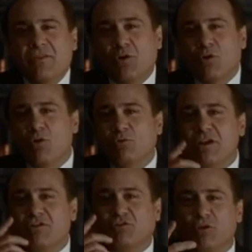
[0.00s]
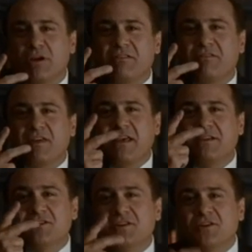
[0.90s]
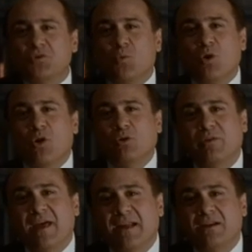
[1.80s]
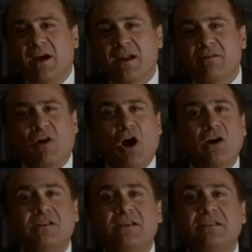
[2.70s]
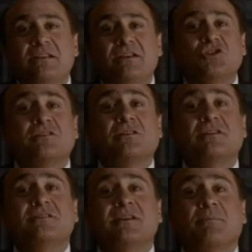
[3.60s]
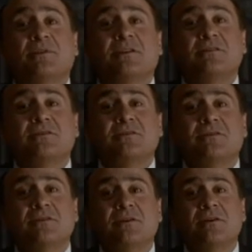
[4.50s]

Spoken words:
There are only three things in this world with that kind of unconditional acceptance.